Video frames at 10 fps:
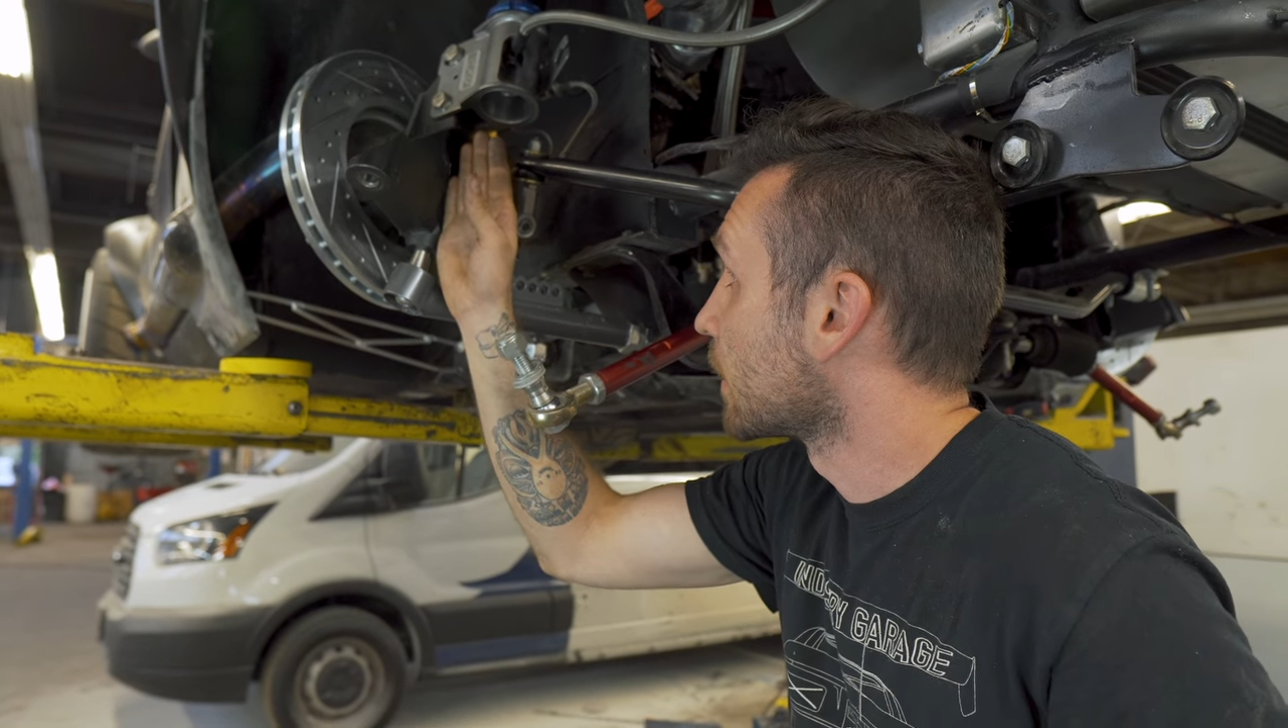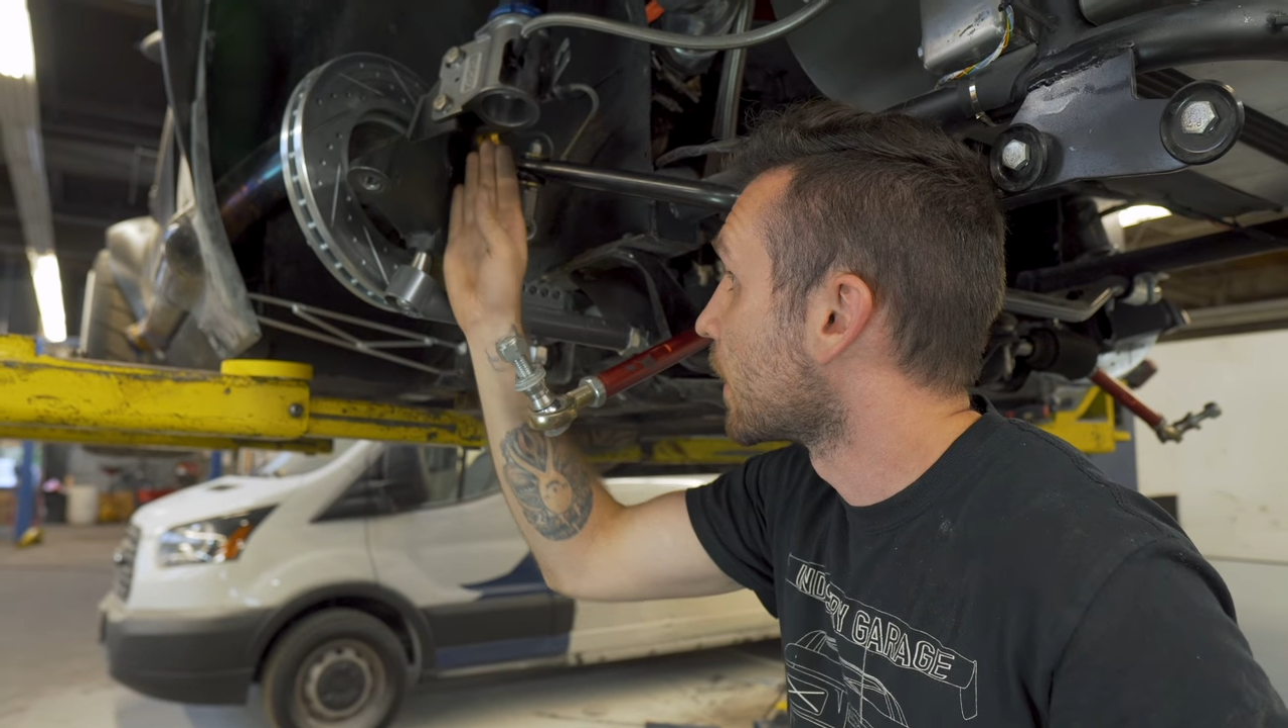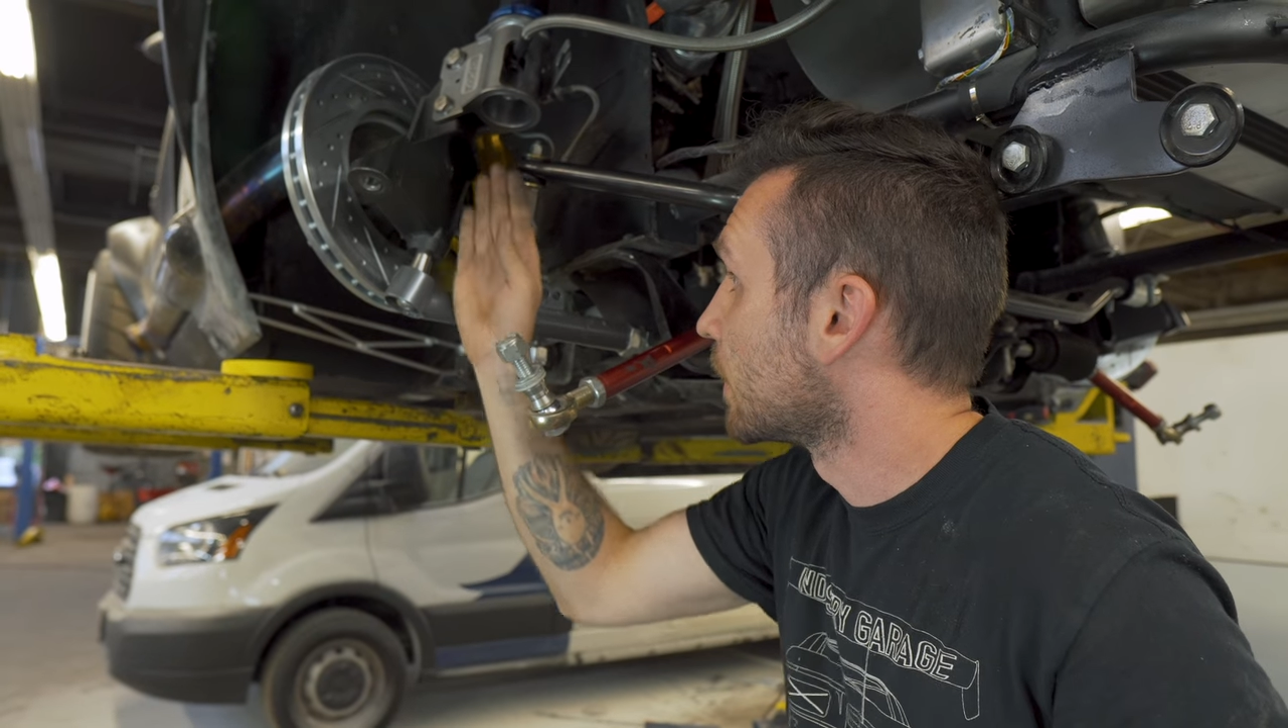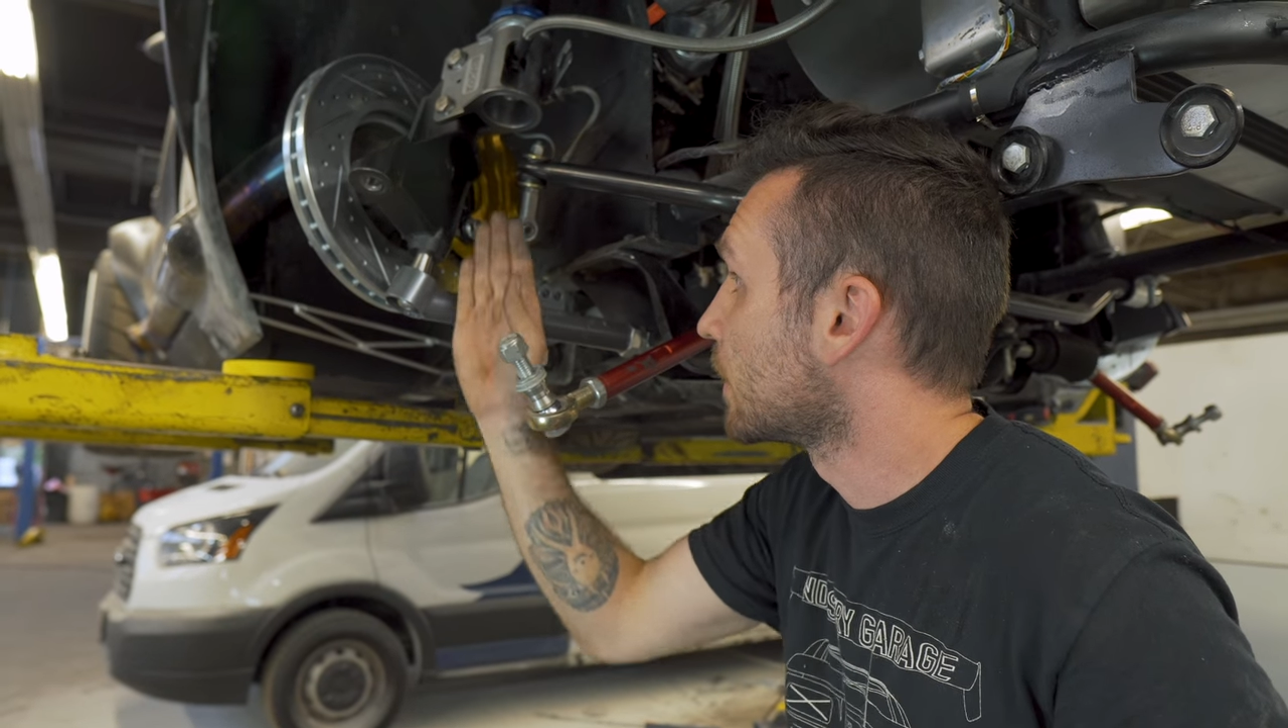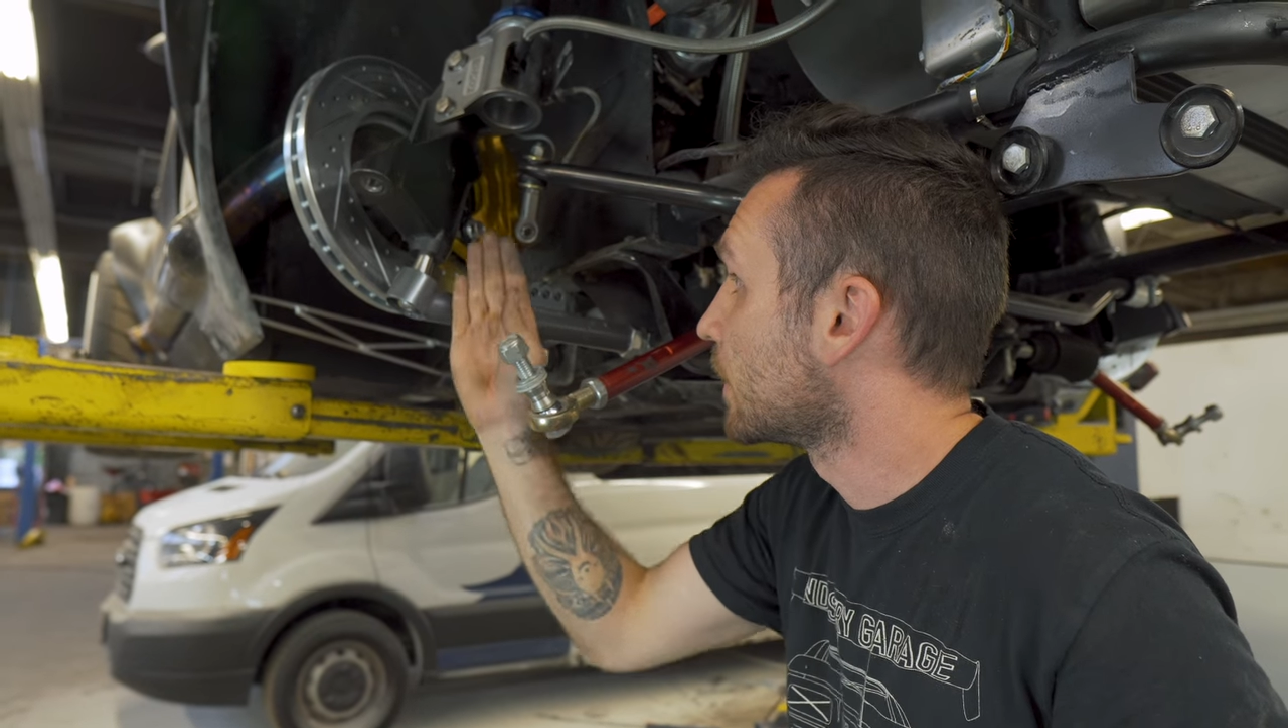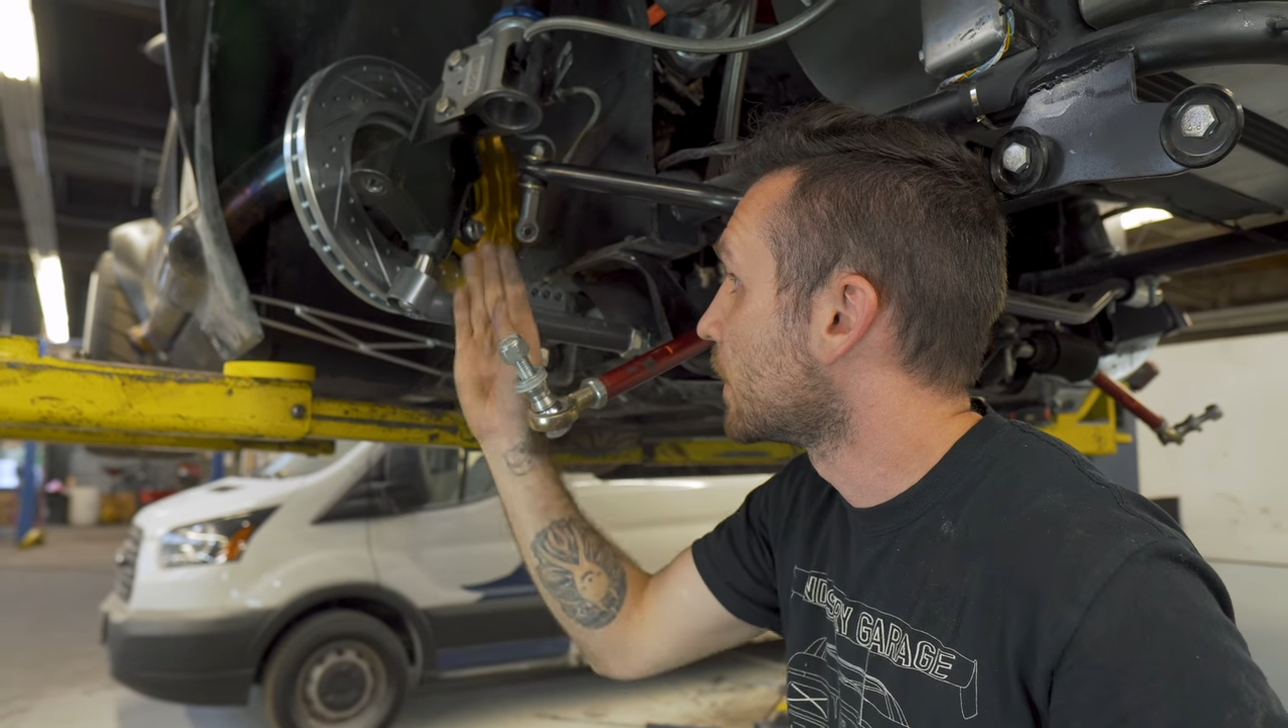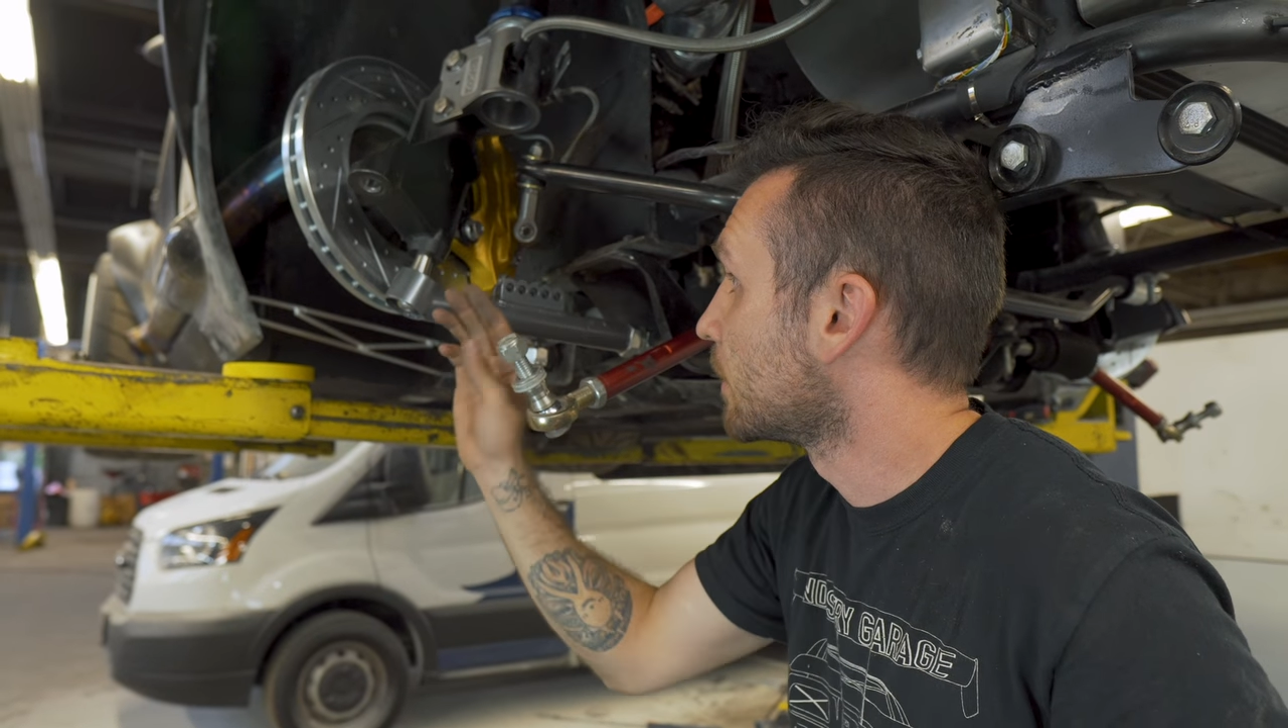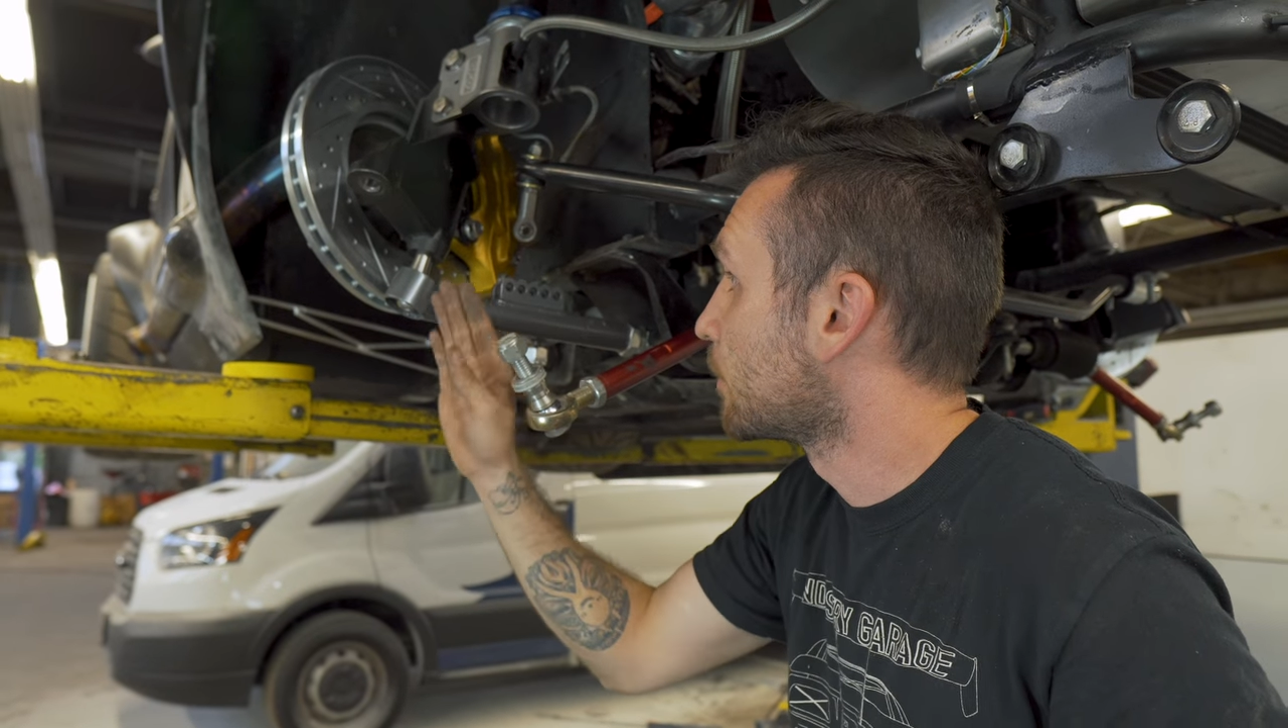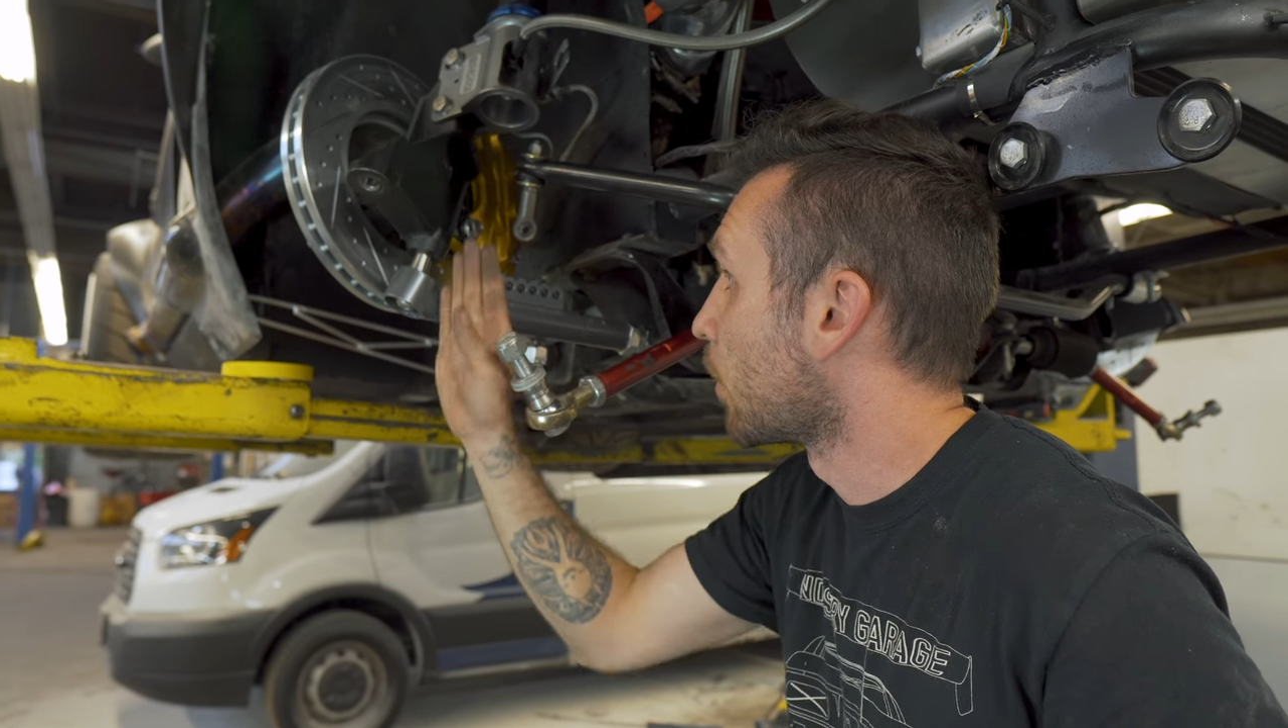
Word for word: that, then the